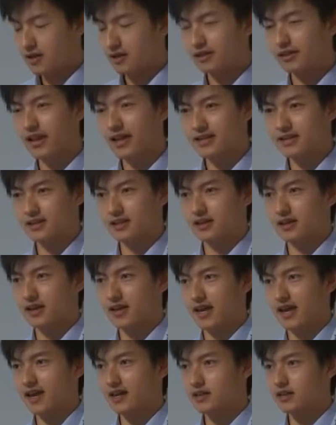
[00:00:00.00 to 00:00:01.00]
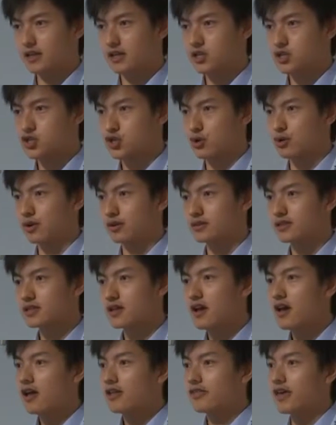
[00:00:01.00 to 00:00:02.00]
lending and
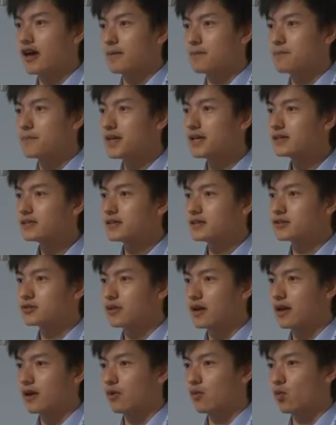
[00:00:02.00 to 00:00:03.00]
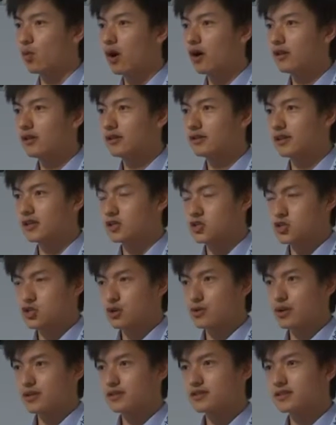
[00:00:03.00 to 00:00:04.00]
insurance that makes it so that while in
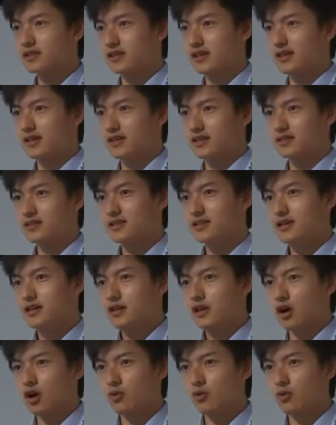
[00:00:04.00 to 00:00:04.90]
insurance it is